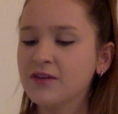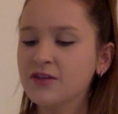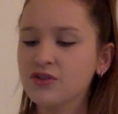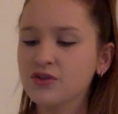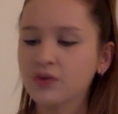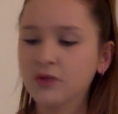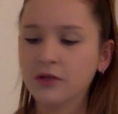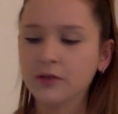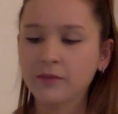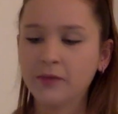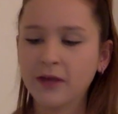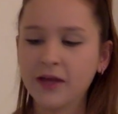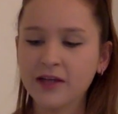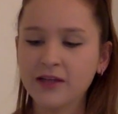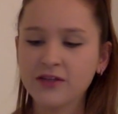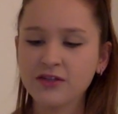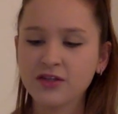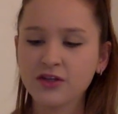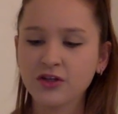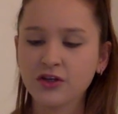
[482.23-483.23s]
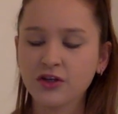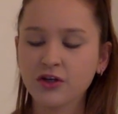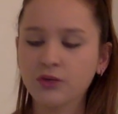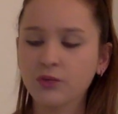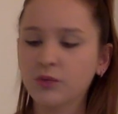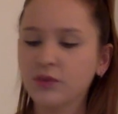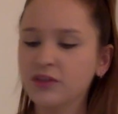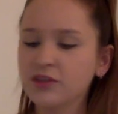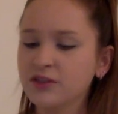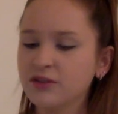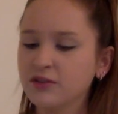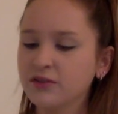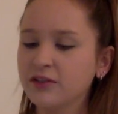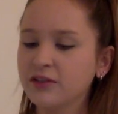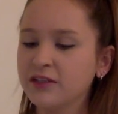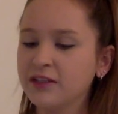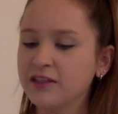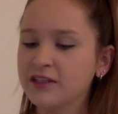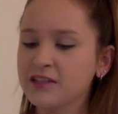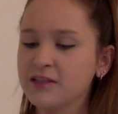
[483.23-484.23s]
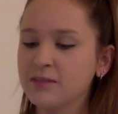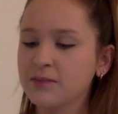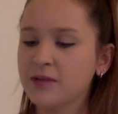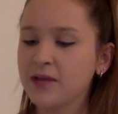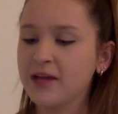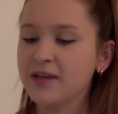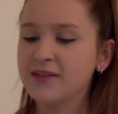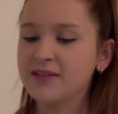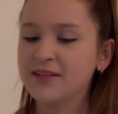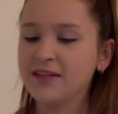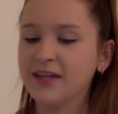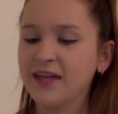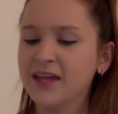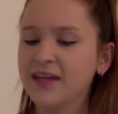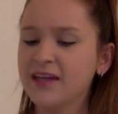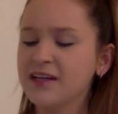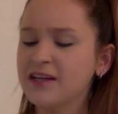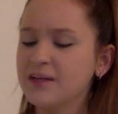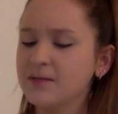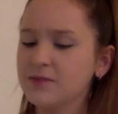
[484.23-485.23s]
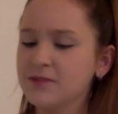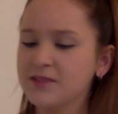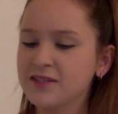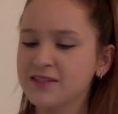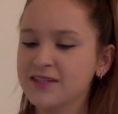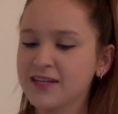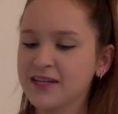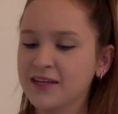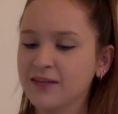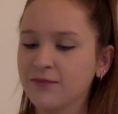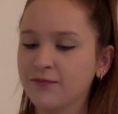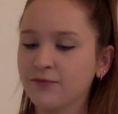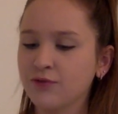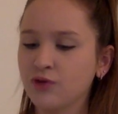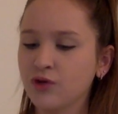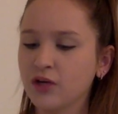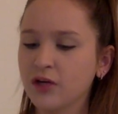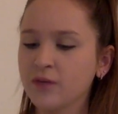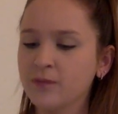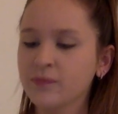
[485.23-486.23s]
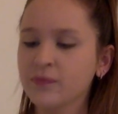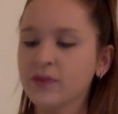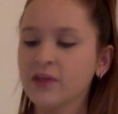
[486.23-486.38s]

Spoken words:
store, Maya took her window cleaning supplies and headed up to the second floor.